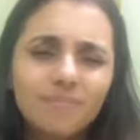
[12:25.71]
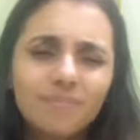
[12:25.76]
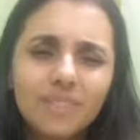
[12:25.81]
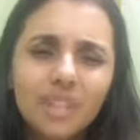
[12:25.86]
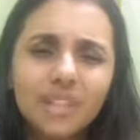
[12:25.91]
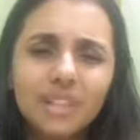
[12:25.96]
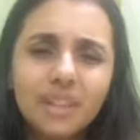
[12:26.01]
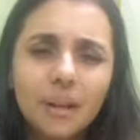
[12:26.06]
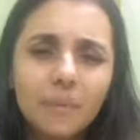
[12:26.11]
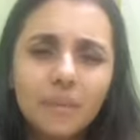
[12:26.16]

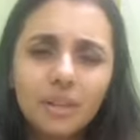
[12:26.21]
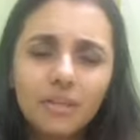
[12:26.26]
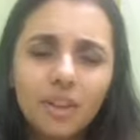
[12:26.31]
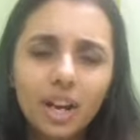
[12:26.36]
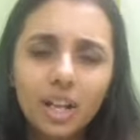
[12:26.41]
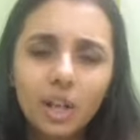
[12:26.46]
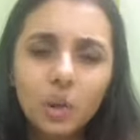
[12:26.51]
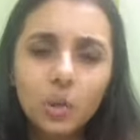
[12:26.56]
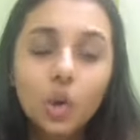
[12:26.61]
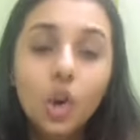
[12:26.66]
There's something
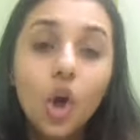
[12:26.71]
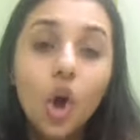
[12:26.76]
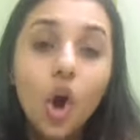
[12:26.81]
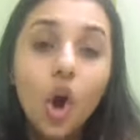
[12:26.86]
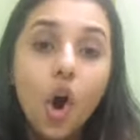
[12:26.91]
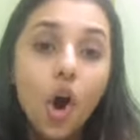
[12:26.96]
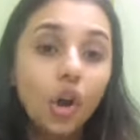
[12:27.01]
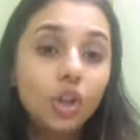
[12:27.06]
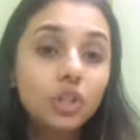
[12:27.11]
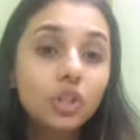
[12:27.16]
very good.
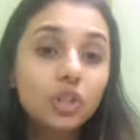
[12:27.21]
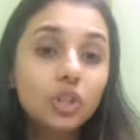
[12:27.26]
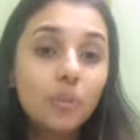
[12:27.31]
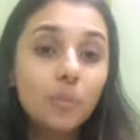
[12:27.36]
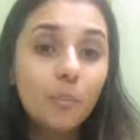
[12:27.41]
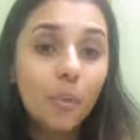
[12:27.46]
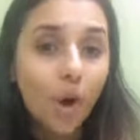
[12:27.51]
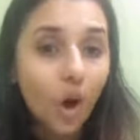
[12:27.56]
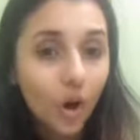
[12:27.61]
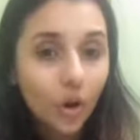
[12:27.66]
Also,
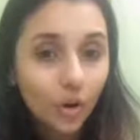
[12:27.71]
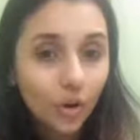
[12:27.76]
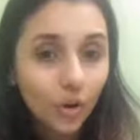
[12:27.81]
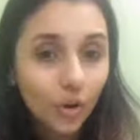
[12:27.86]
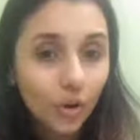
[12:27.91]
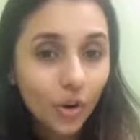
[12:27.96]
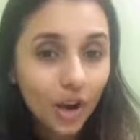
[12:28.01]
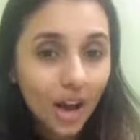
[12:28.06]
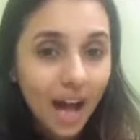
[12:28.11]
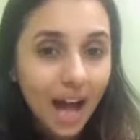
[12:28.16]

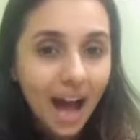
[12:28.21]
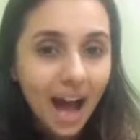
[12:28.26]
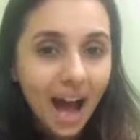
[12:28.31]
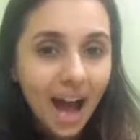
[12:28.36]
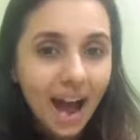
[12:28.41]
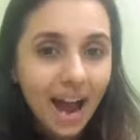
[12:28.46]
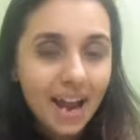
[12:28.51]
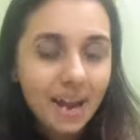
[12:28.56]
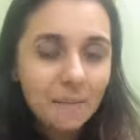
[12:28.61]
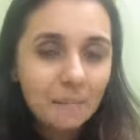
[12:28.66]
tomorrow
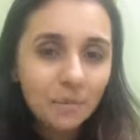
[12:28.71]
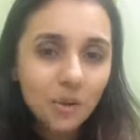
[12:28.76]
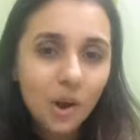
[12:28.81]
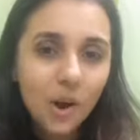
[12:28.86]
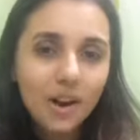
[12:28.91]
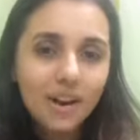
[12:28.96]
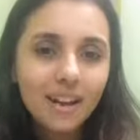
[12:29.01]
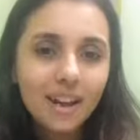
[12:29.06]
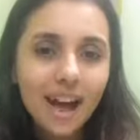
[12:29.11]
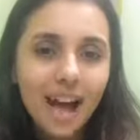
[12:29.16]
I am
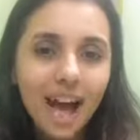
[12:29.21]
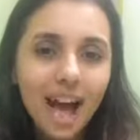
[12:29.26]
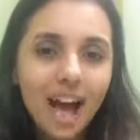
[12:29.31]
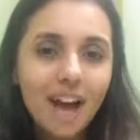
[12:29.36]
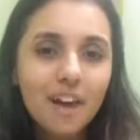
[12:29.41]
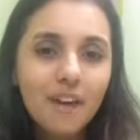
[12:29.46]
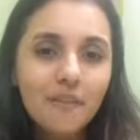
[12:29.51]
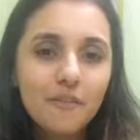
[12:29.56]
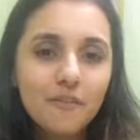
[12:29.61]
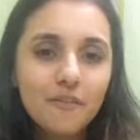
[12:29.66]
gonna
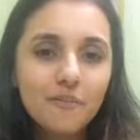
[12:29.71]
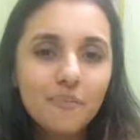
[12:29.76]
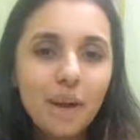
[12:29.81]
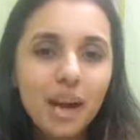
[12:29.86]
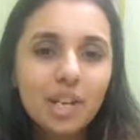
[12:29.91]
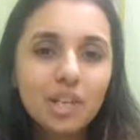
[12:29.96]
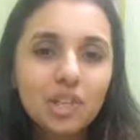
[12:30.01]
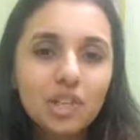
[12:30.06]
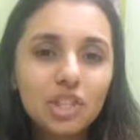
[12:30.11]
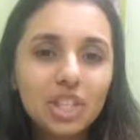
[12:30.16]
have
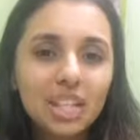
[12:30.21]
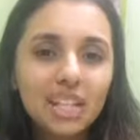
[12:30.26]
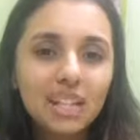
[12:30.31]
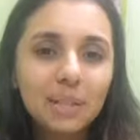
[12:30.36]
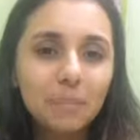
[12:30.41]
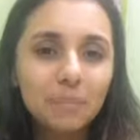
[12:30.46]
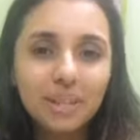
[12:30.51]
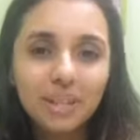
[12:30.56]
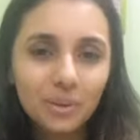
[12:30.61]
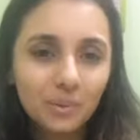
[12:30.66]
my cheat
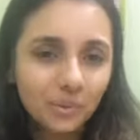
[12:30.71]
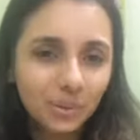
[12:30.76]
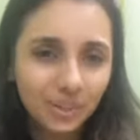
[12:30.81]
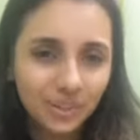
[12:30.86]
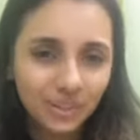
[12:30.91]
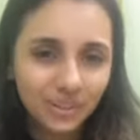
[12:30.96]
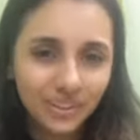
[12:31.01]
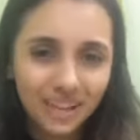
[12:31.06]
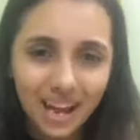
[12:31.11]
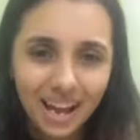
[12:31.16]
meal with
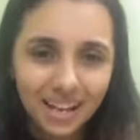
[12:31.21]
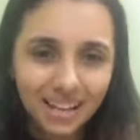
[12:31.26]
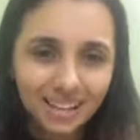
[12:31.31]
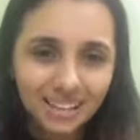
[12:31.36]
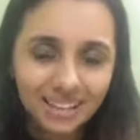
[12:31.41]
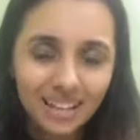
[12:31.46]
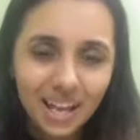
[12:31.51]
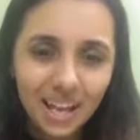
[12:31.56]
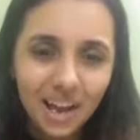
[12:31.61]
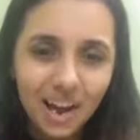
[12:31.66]
you guys.
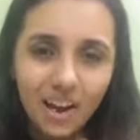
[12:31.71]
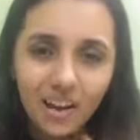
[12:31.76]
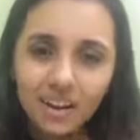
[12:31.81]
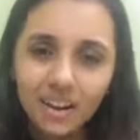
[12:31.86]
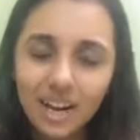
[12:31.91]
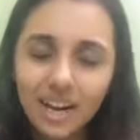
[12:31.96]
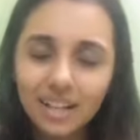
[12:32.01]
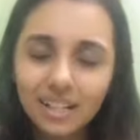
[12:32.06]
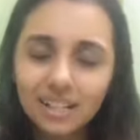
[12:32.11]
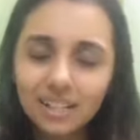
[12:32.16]

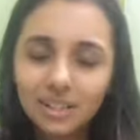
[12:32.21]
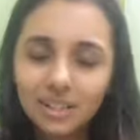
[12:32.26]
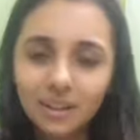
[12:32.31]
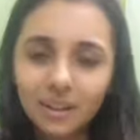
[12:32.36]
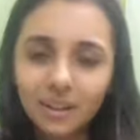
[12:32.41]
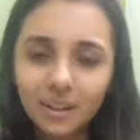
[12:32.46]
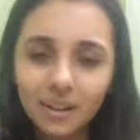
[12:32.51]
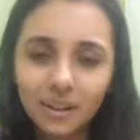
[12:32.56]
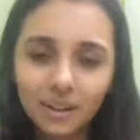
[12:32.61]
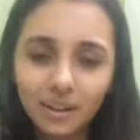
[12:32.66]
Alright, so
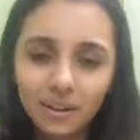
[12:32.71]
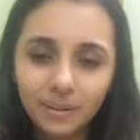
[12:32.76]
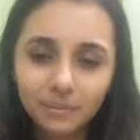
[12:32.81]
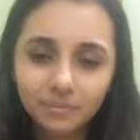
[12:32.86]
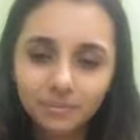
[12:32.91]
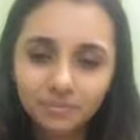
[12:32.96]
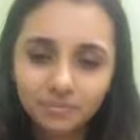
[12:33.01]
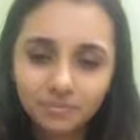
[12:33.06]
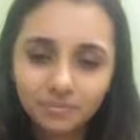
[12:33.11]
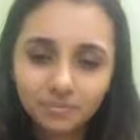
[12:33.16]

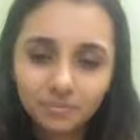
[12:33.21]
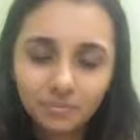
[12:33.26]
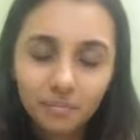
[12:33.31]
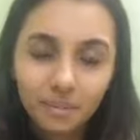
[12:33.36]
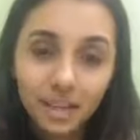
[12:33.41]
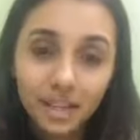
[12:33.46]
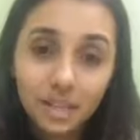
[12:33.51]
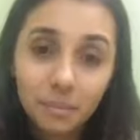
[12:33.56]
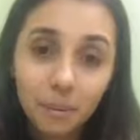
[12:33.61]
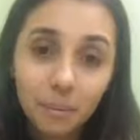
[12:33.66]
um,
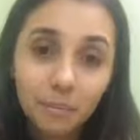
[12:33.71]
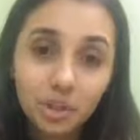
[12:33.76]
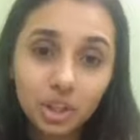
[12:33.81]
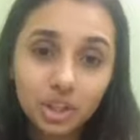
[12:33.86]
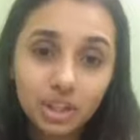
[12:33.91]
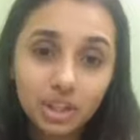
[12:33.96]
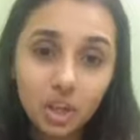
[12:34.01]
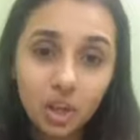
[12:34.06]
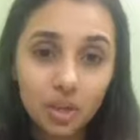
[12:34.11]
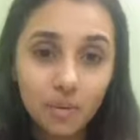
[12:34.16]
it's my
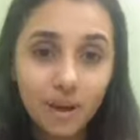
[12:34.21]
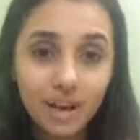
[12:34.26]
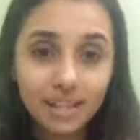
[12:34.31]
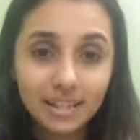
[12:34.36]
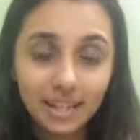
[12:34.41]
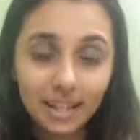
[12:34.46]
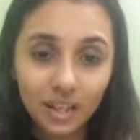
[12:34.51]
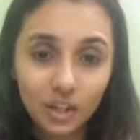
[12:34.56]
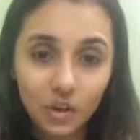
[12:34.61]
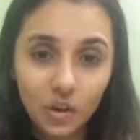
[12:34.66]
birthday on
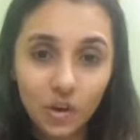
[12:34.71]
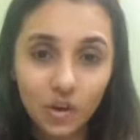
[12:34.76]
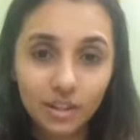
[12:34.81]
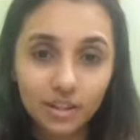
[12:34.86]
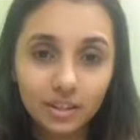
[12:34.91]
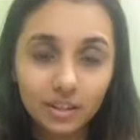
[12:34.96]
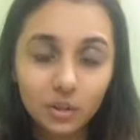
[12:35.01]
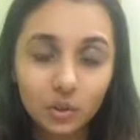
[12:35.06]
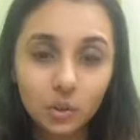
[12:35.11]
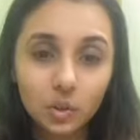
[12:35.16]
22nd
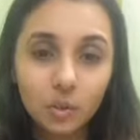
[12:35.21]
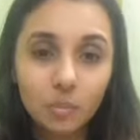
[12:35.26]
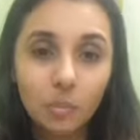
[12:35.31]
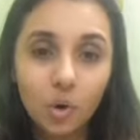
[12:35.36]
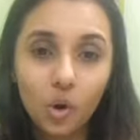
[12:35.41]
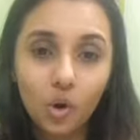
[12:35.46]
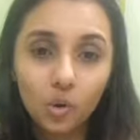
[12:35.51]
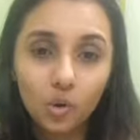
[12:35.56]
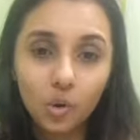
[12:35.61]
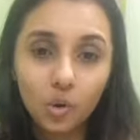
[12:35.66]
August. So,
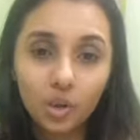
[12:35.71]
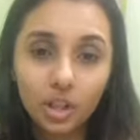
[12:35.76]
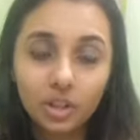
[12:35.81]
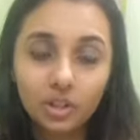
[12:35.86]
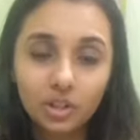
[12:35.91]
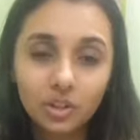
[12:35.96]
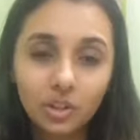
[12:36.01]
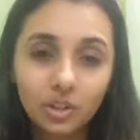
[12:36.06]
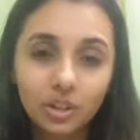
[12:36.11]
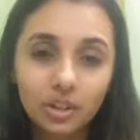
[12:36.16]
tomorrow it's
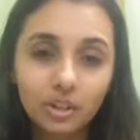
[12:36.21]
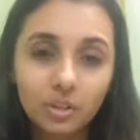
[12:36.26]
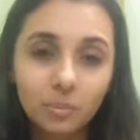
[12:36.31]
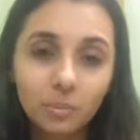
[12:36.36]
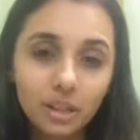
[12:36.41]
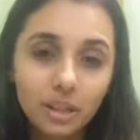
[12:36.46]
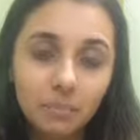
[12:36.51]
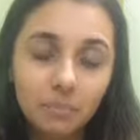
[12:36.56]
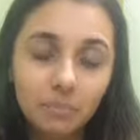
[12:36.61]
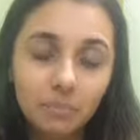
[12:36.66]
going to
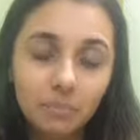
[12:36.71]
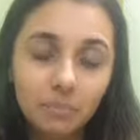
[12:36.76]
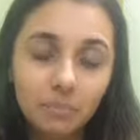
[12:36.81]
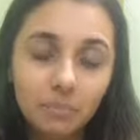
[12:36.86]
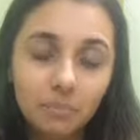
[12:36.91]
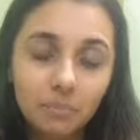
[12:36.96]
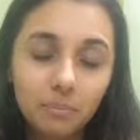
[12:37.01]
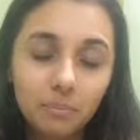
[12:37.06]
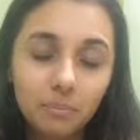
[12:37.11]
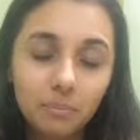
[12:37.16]
be more
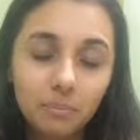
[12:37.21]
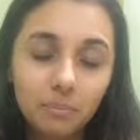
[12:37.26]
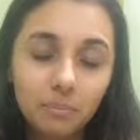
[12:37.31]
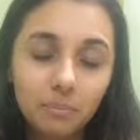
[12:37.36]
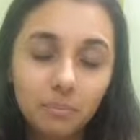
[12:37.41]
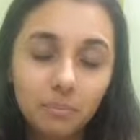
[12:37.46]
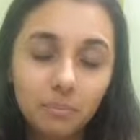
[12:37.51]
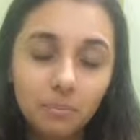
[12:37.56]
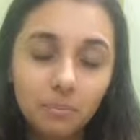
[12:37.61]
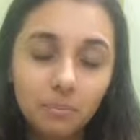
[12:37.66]
like calling
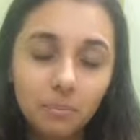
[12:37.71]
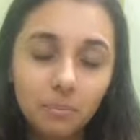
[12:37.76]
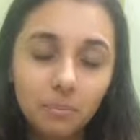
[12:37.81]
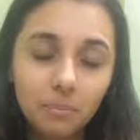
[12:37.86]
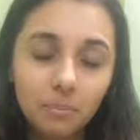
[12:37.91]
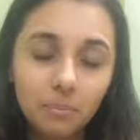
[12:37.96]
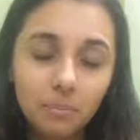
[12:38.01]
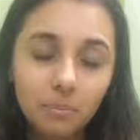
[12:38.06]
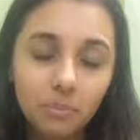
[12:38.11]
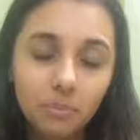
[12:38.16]
in my
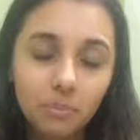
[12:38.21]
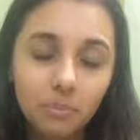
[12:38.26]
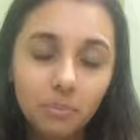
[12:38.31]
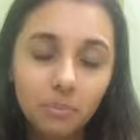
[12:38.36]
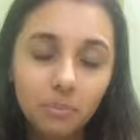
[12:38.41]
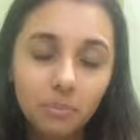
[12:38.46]
birthday.